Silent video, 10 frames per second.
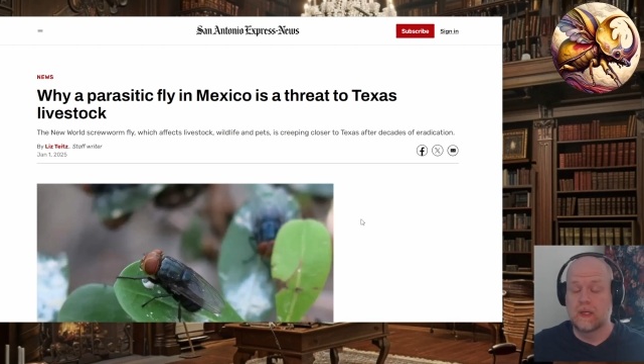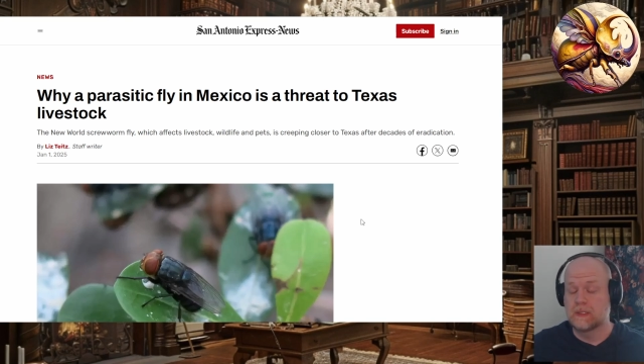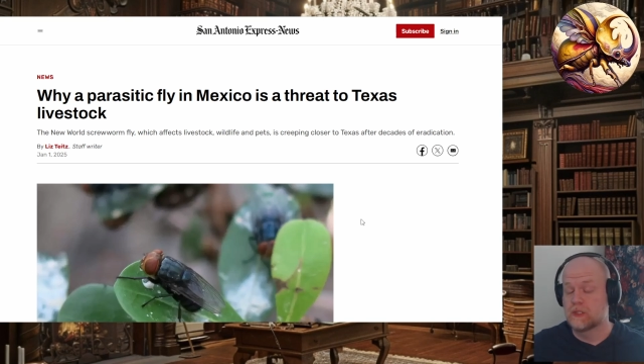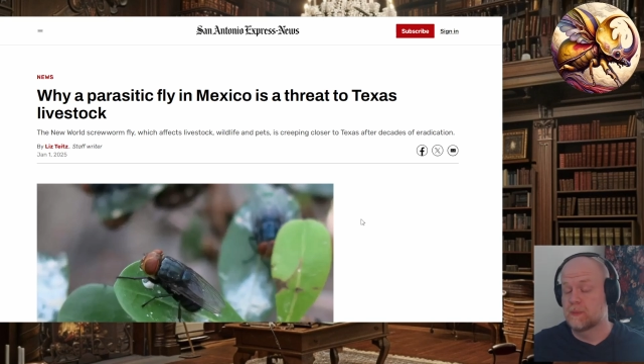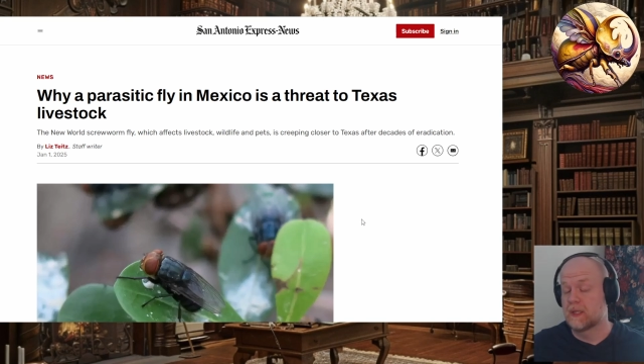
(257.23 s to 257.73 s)

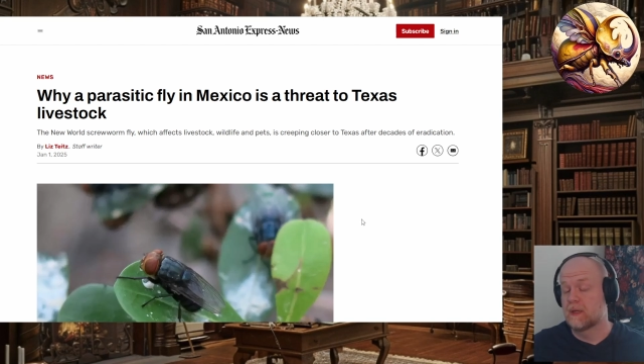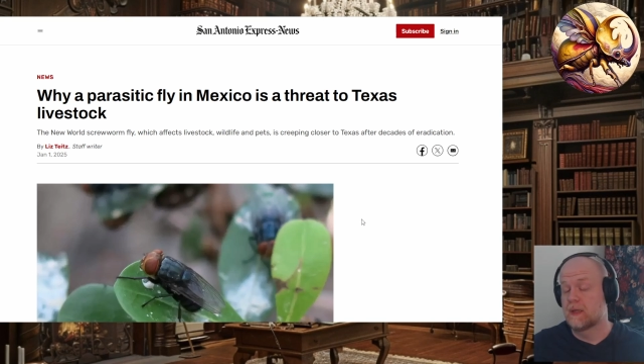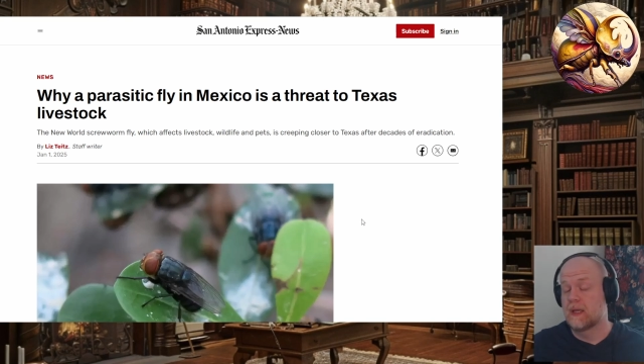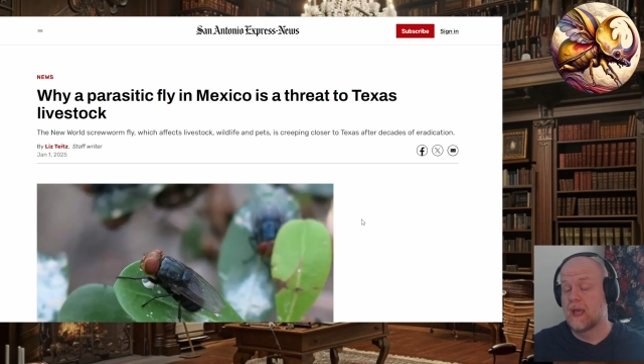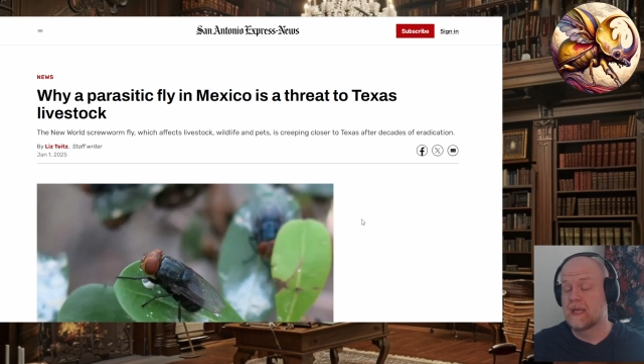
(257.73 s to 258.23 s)
assuming it
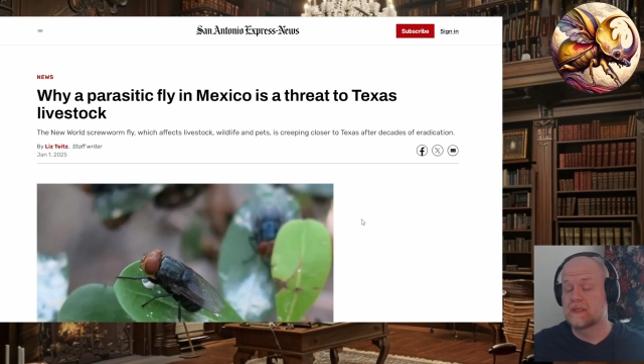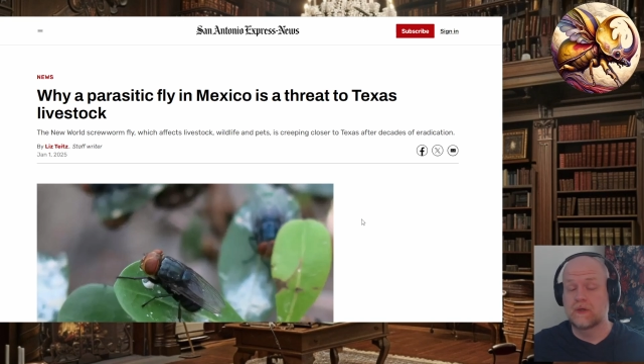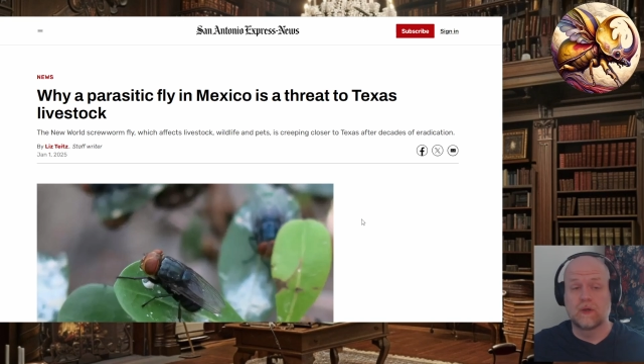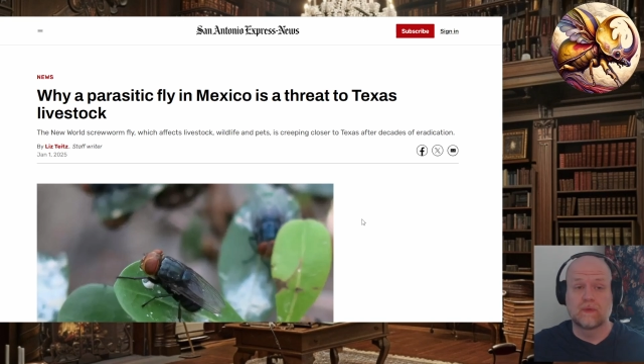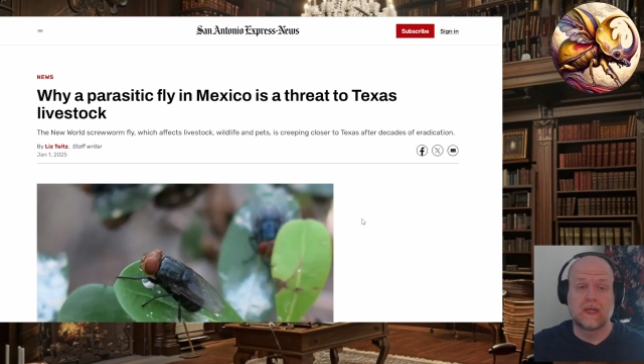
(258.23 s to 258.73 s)
hasn't
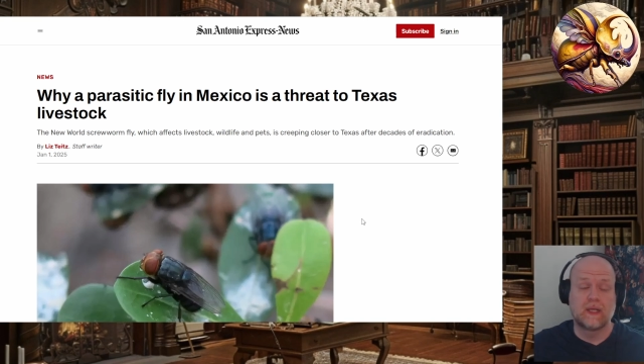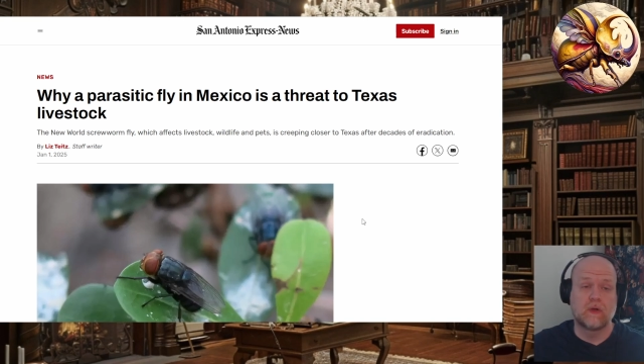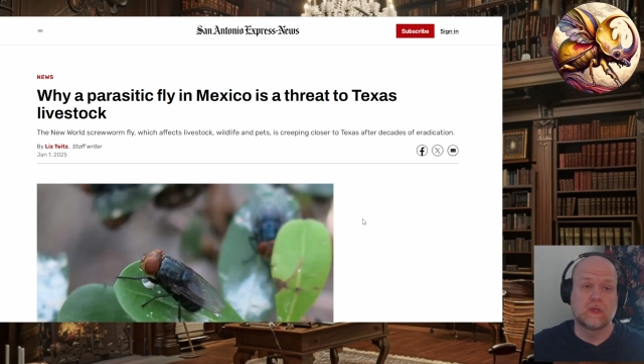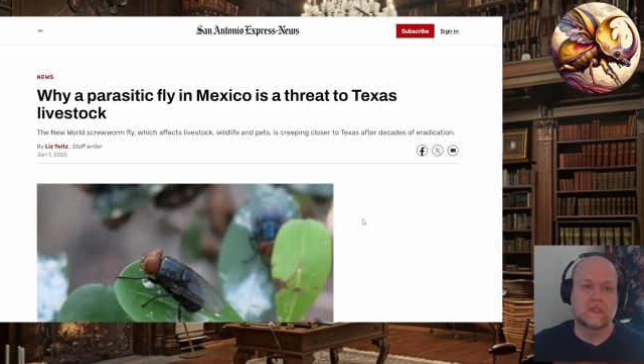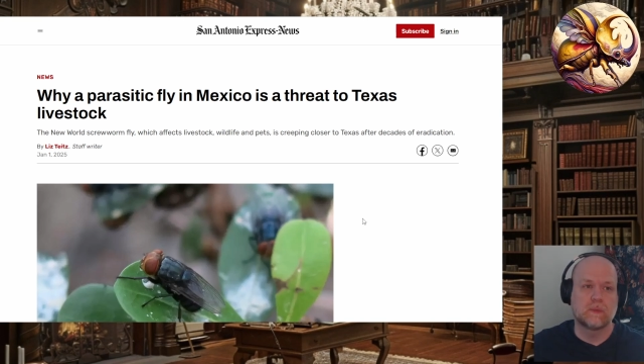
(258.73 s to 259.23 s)
already
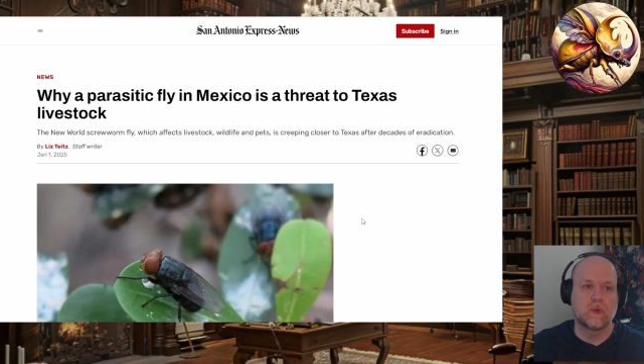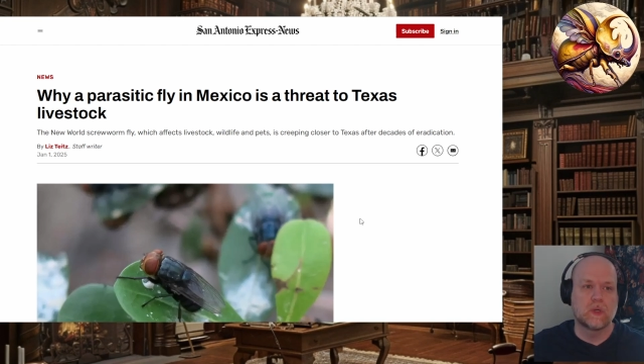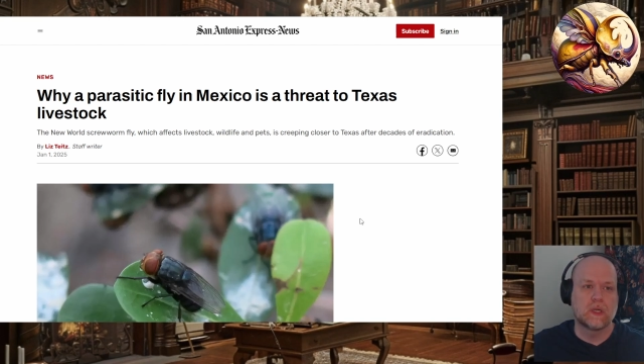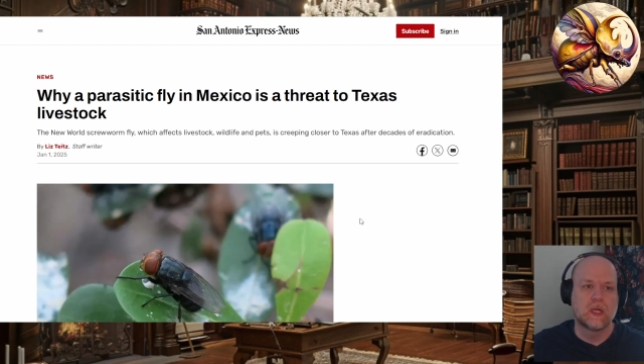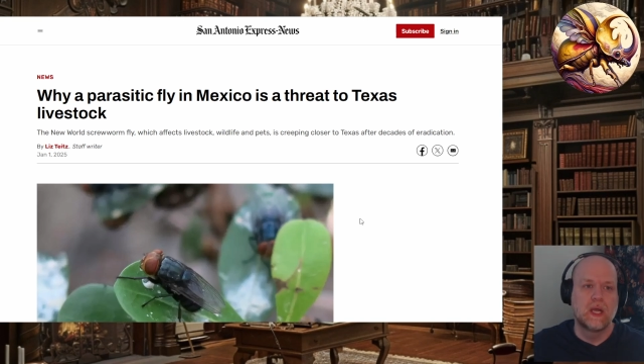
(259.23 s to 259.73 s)
crossed the
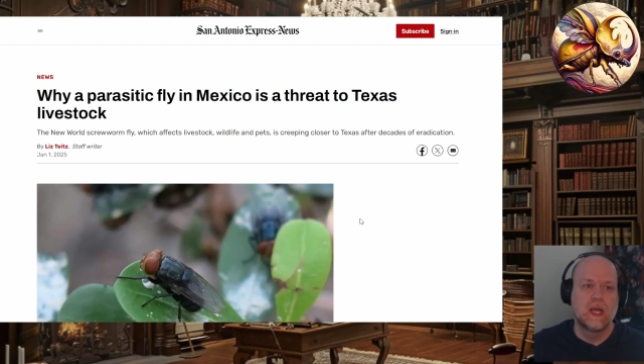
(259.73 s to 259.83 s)
border.